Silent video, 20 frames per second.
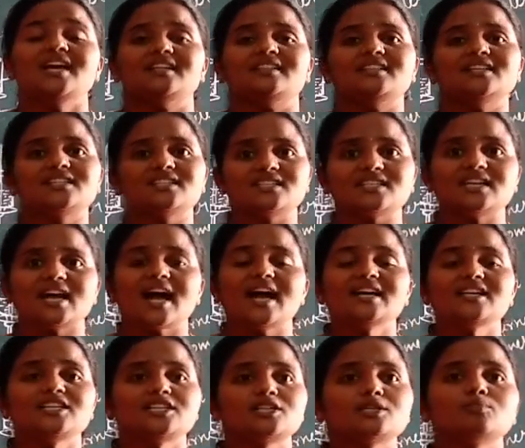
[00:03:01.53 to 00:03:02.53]
they
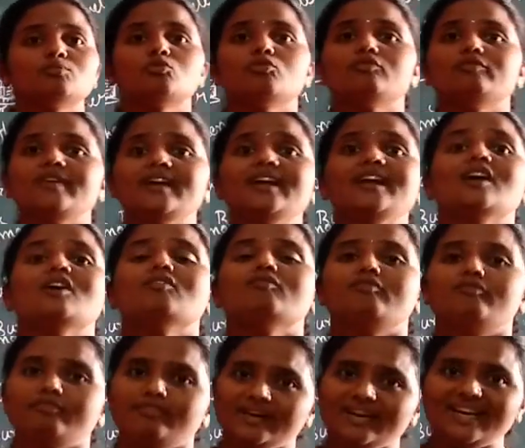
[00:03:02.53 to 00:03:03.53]
starts moving
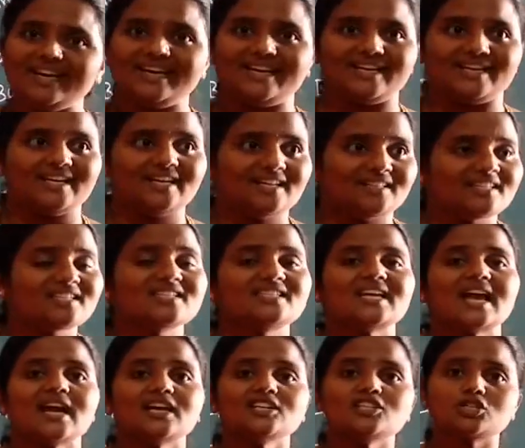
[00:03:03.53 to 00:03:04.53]
freely. They
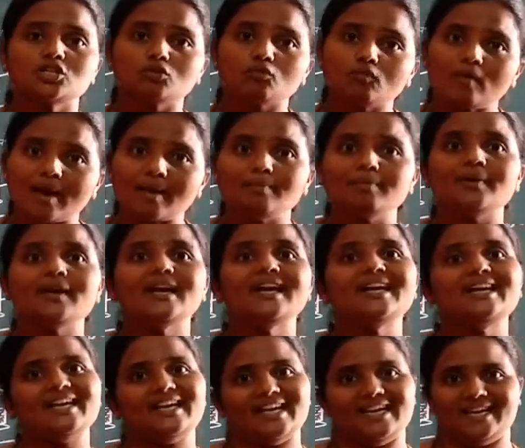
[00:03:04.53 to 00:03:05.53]
starts
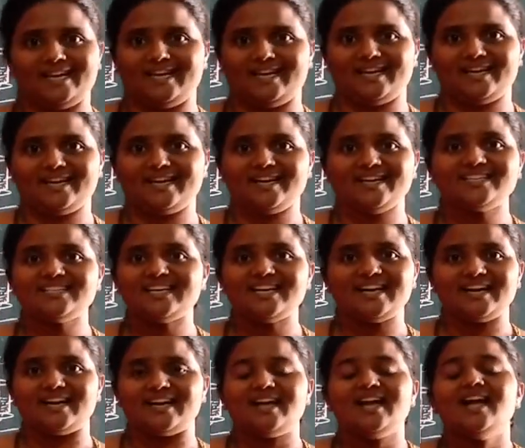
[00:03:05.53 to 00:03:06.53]
vibrating, isn't
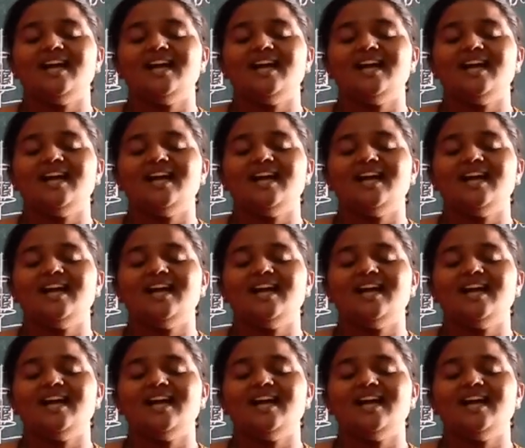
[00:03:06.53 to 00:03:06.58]
it?